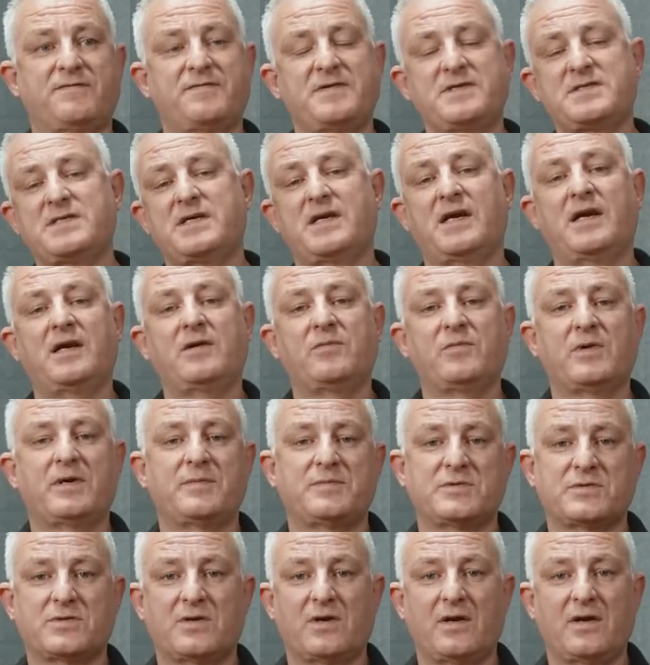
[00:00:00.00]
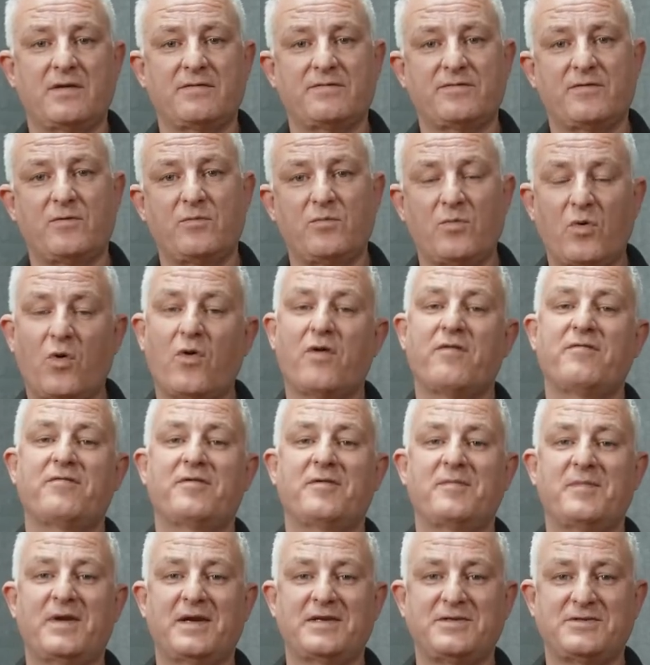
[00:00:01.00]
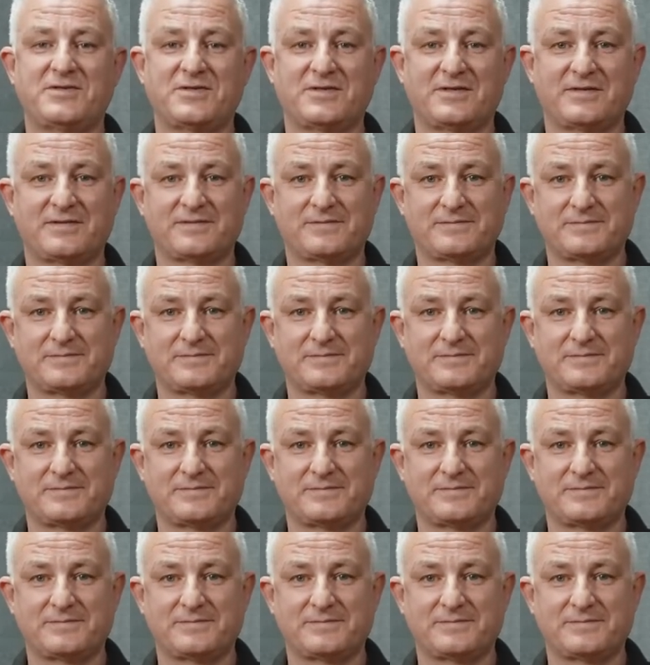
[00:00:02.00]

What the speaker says: visit our website for more information.